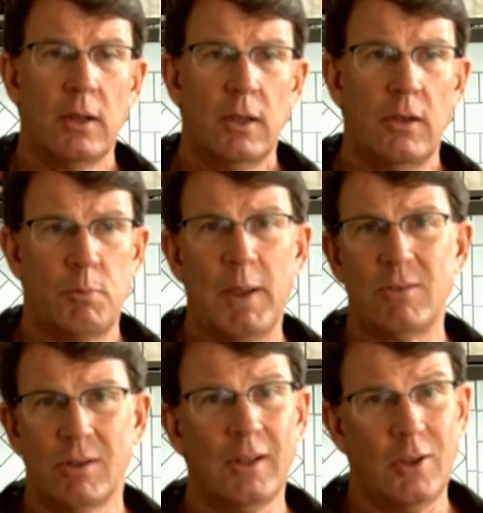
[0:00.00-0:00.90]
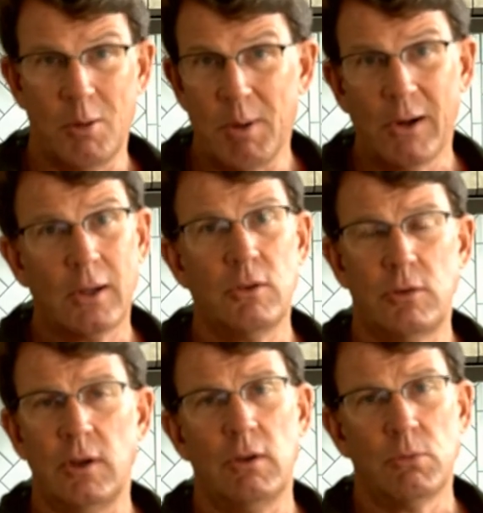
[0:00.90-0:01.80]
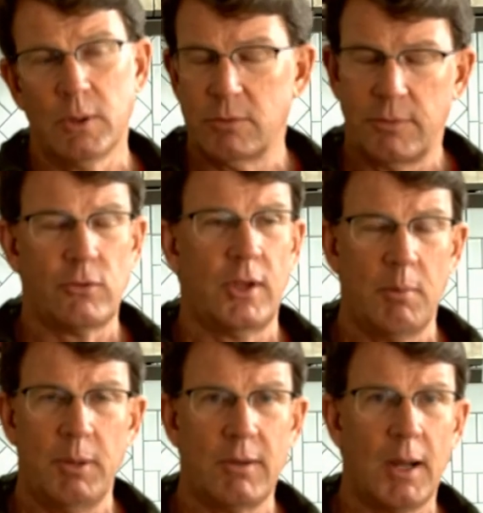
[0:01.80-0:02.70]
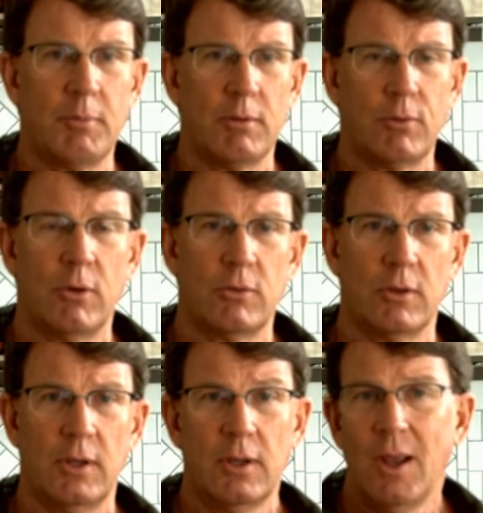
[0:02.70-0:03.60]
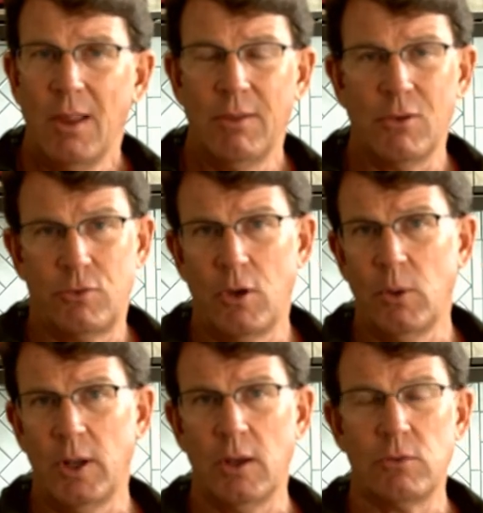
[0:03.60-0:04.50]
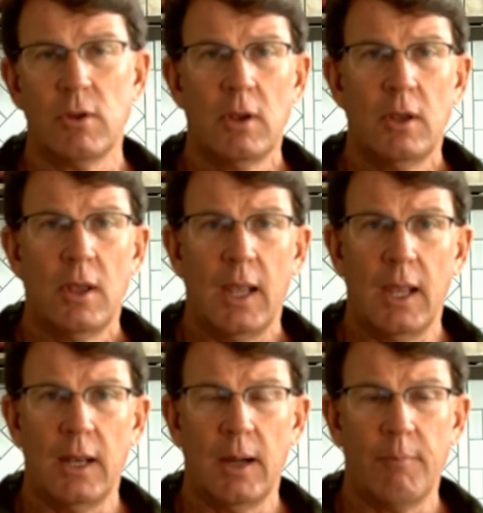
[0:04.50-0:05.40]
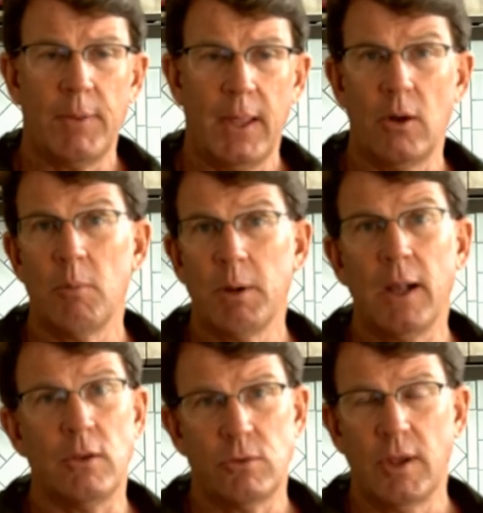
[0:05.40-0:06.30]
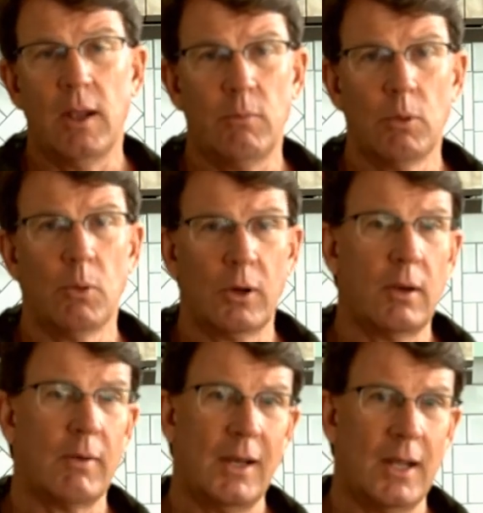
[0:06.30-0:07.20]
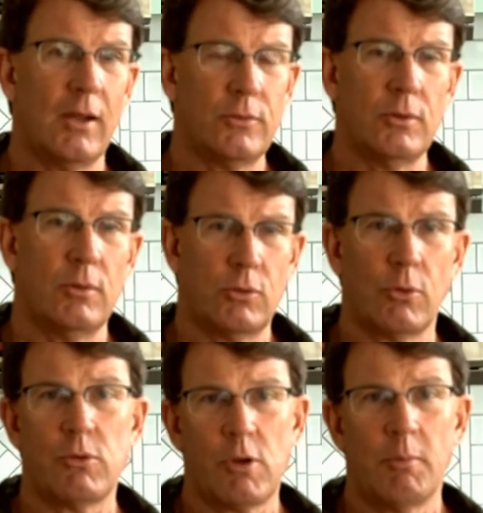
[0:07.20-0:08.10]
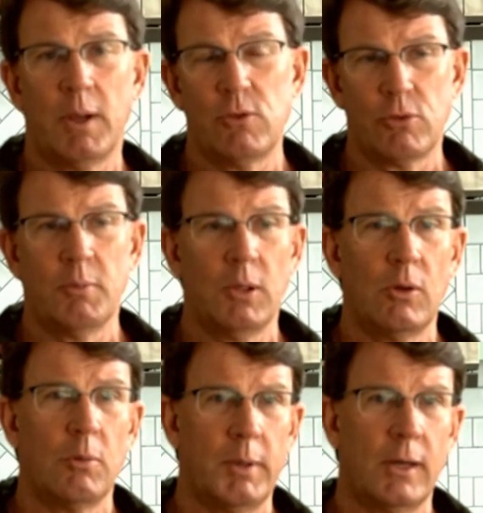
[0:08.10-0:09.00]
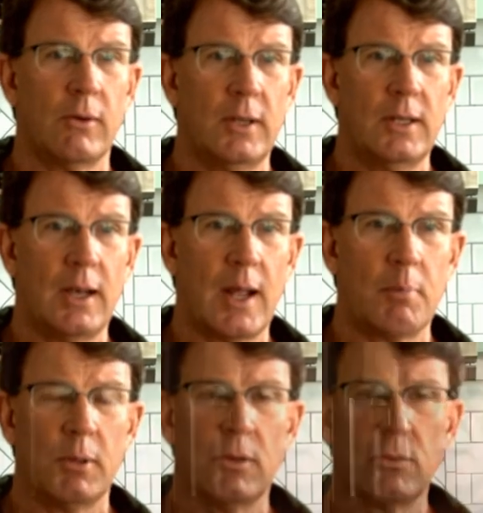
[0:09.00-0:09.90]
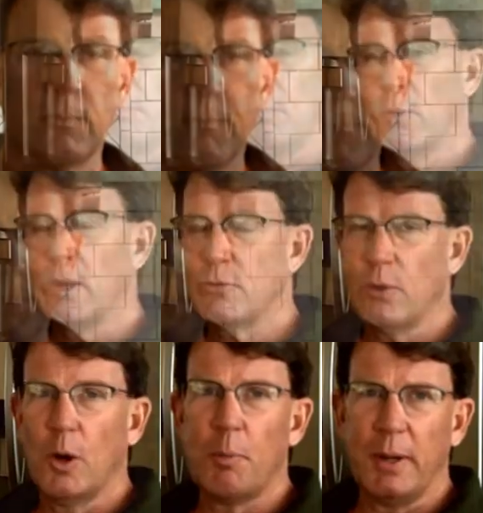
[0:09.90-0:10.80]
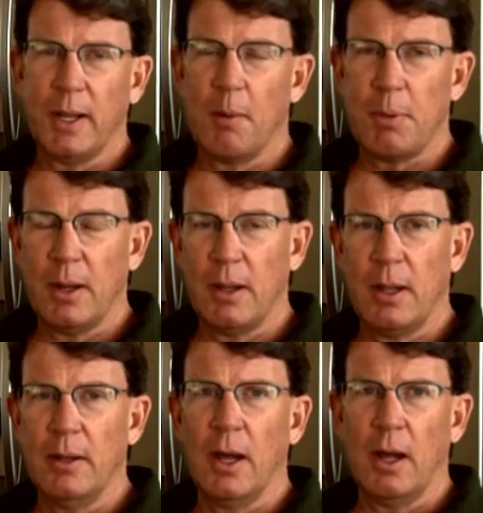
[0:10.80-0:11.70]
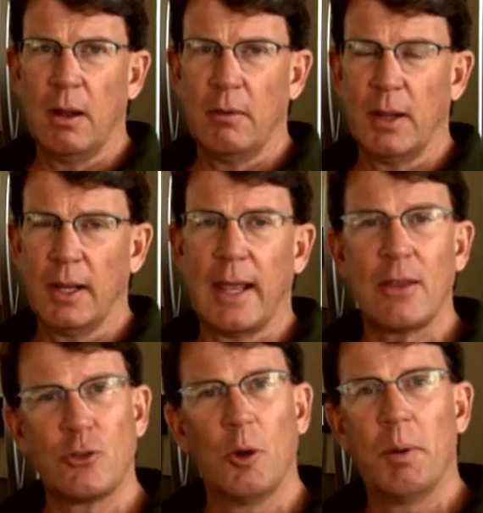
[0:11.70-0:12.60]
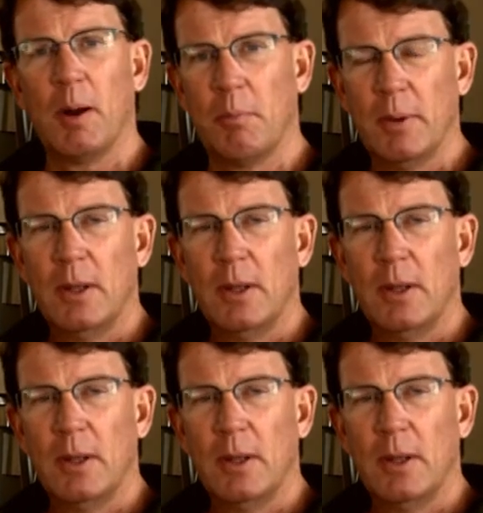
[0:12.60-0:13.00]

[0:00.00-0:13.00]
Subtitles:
is basically the American cheese, which just can't be topped, unfortunately, the sodas, and our buns. And we're working right now to source our buns from a local baker in Indianapolis. We're also opening up a gastropub